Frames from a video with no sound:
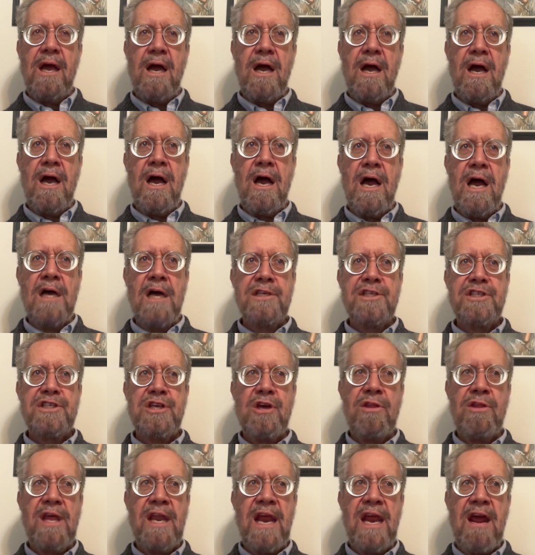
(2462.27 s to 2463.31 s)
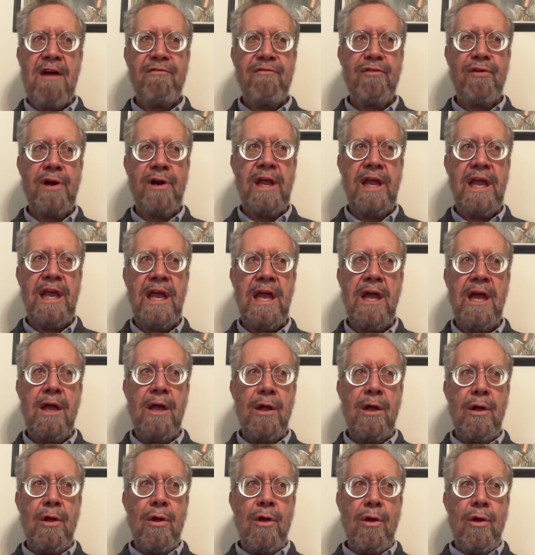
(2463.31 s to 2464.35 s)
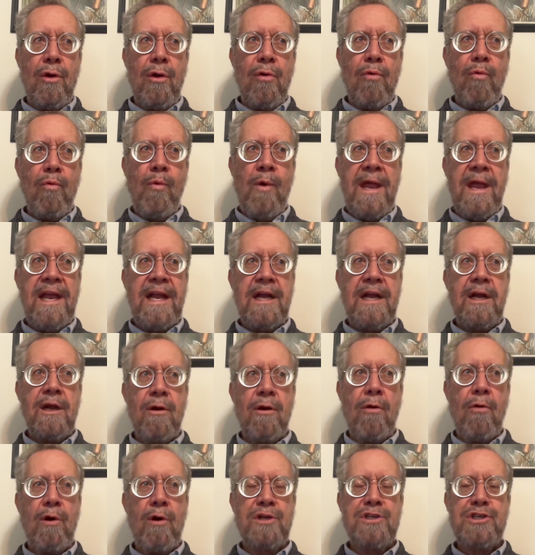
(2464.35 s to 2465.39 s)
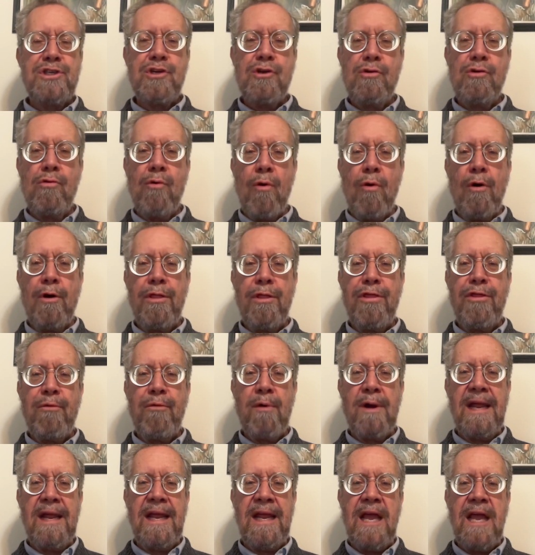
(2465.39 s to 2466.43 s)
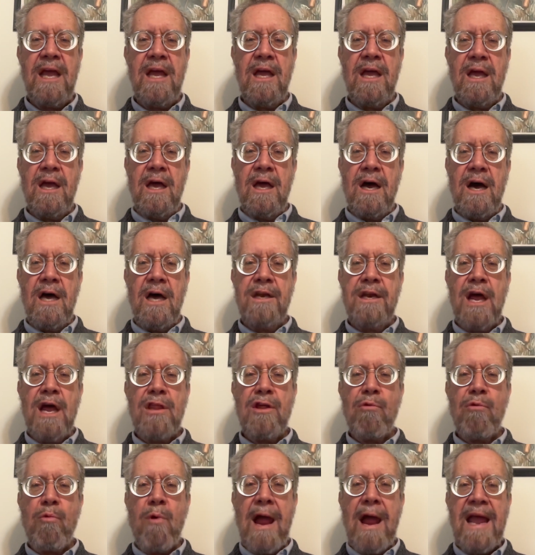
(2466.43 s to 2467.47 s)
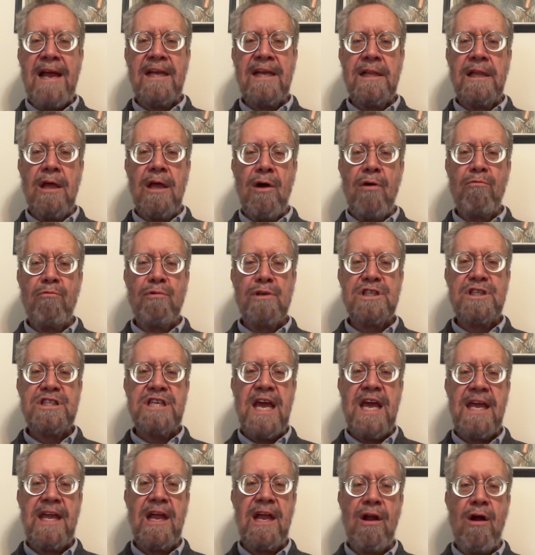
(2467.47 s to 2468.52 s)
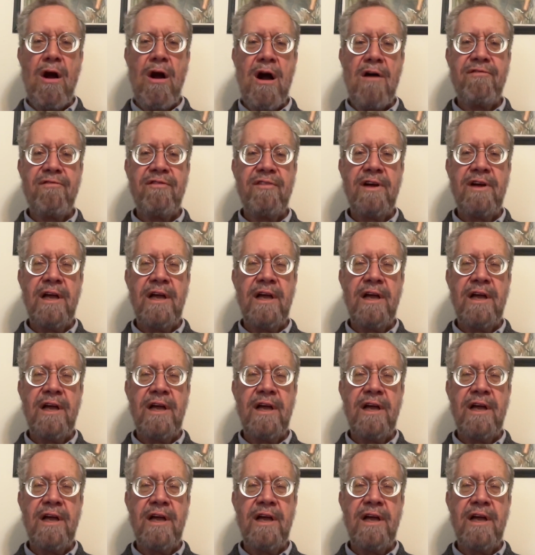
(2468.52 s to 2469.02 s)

so that every week or two or three, another wagon load was taking off.